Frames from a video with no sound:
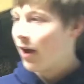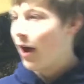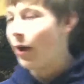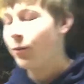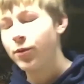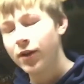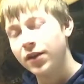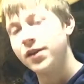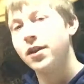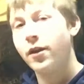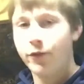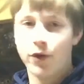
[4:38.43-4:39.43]
I really
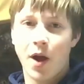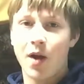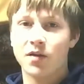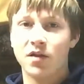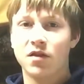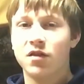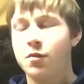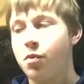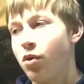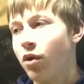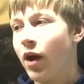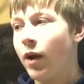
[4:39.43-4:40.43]
love your guys'
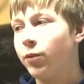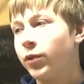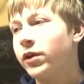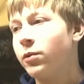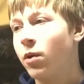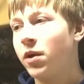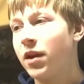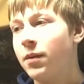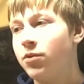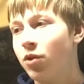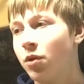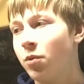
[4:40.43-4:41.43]
support. I really want to
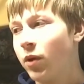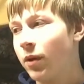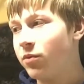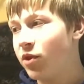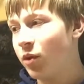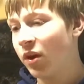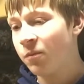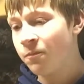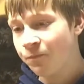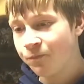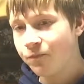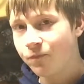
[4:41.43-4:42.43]
keep doing what I'm doing.
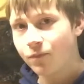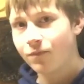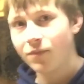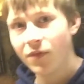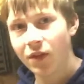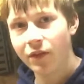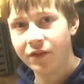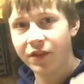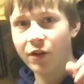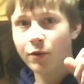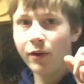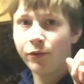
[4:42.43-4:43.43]

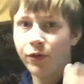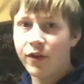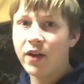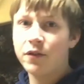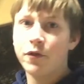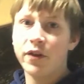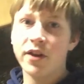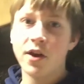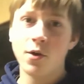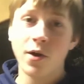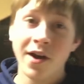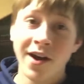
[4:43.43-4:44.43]
Stick around for the next
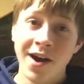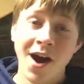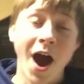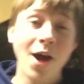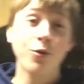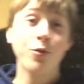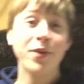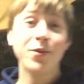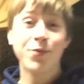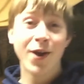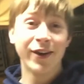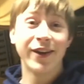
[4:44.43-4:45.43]
video. I will be
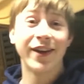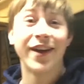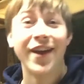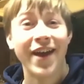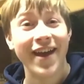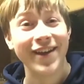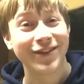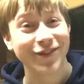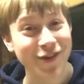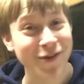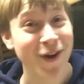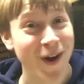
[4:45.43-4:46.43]
running a
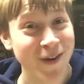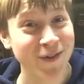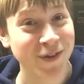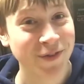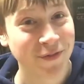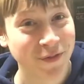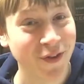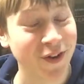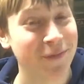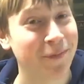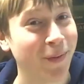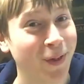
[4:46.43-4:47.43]

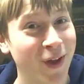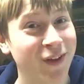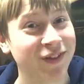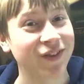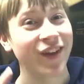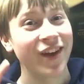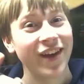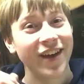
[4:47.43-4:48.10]
200-foot plus